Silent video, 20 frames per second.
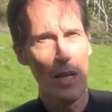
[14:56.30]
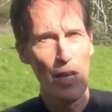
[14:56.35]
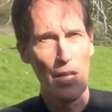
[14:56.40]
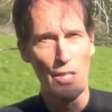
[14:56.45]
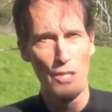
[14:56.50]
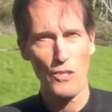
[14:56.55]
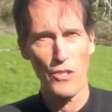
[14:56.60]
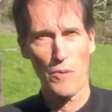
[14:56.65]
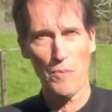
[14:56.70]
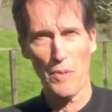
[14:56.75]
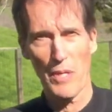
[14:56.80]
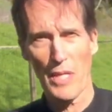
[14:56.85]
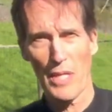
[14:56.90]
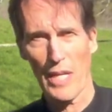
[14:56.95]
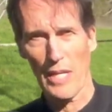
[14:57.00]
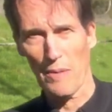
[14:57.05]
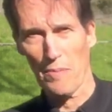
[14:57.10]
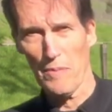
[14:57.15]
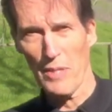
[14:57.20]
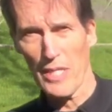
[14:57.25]
this would be
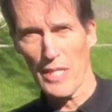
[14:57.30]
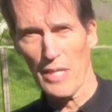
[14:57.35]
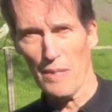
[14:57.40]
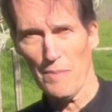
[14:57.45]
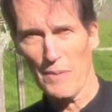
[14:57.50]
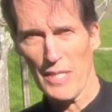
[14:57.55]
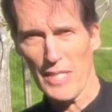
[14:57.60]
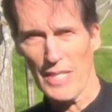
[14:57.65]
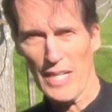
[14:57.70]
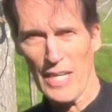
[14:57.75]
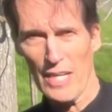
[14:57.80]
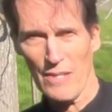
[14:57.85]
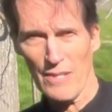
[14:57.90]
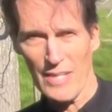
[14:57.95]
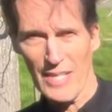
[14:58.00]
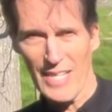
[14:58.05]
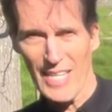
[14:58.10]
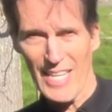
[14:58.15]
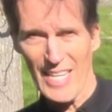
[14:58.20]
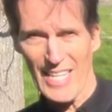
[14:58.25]
like me coming down
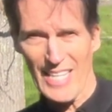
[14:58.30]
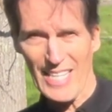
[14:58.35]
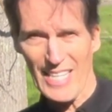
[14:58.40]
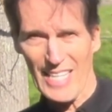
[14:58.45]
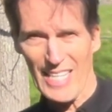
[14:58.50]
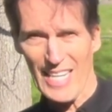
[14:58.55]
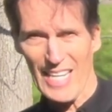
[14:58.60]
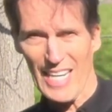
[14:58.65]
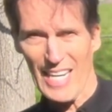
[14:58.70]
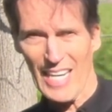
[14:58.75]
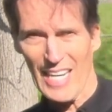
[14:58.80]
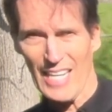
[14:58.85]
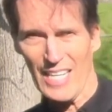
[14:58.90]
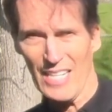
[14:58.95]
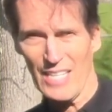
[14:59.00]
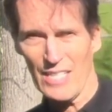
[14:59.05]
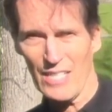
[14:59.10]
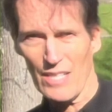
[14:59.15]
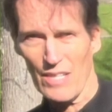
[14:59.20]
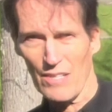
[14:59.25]
and hitting the guy
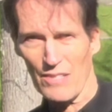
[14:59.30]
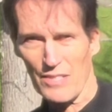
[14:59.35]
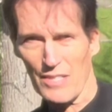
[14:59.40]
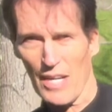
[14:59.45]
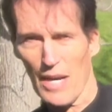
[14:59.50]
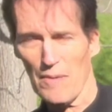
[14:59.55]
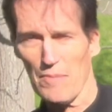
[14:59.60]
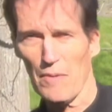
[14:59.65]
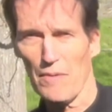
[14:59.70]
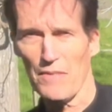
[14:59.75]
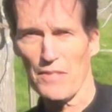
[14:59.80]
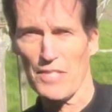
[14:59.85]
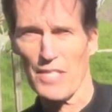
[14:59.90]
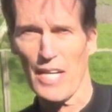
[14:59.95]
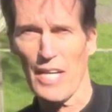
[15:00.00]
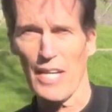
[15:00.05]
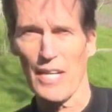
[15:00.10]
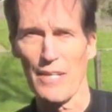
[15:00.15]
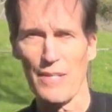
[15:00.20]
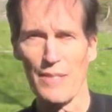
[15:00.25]
on top of his head.